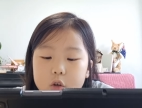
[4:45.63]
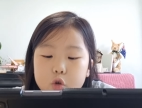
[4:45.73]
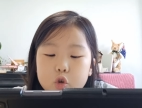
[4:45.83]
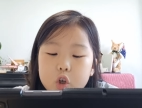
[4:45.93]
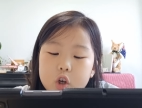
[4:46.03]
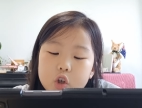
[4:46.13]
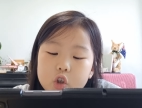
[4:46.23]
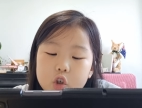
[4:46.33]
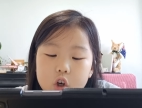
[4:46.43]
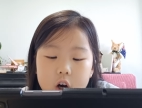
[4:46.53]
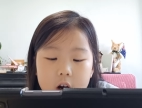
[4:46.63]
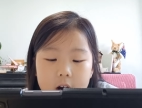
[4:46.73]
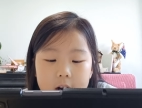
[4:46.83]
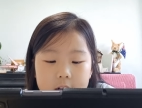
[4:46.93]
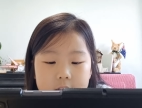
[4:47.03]
She shook her
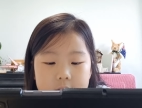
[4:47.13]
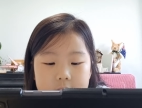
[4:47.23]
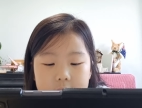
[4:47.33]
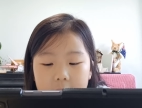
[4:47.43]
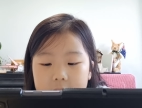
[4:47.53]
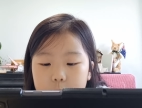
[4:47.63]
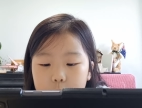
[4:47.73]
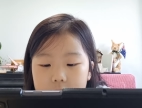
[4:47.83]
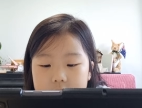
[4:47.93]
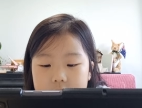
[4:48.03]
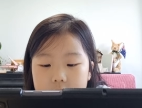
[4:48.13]
head sideways.